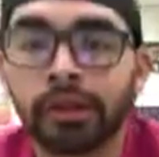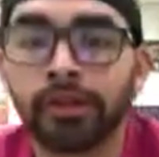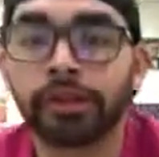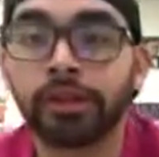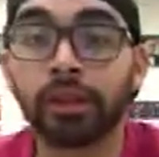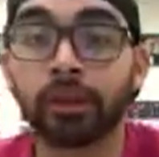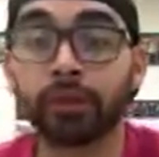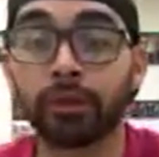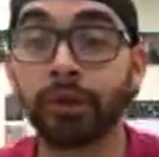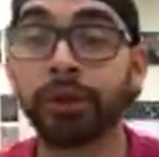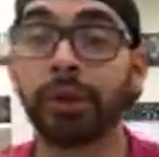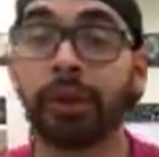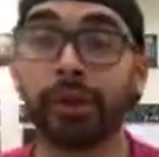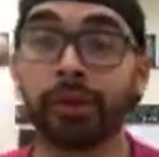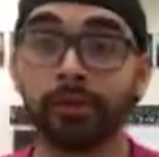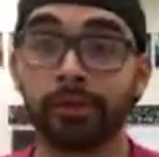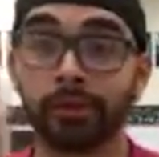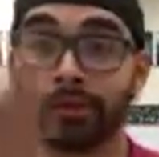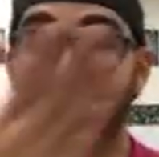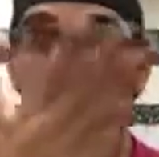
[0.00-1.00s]
somewhere
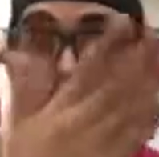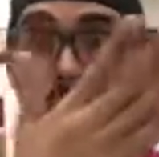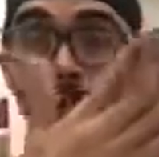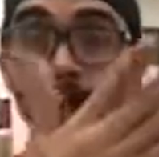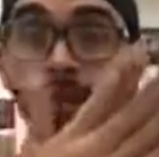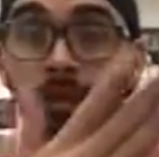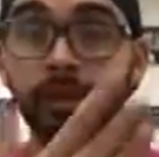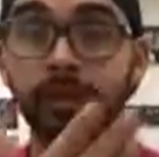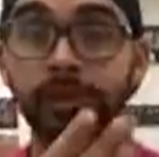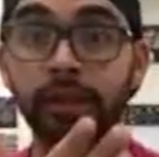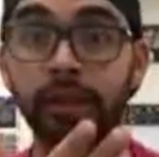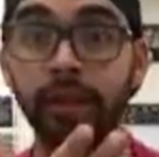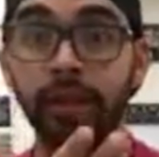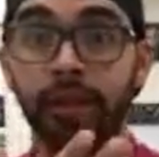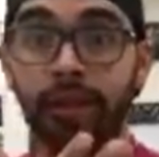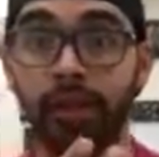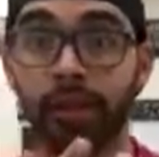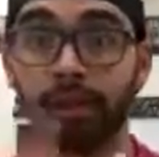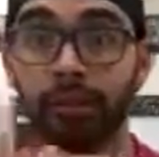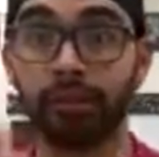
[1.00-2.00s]
again. So,
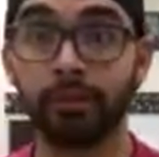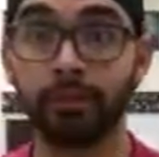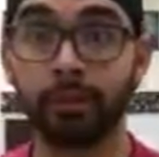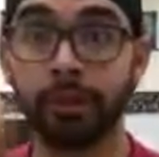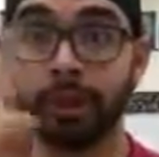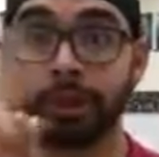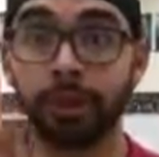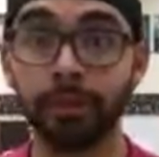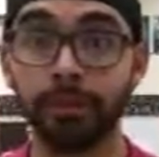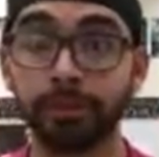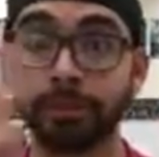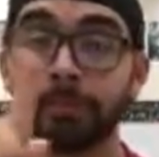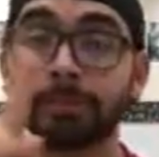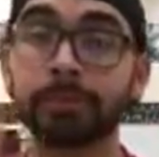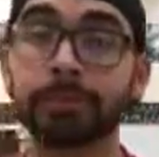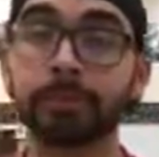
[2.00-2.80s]
somewhere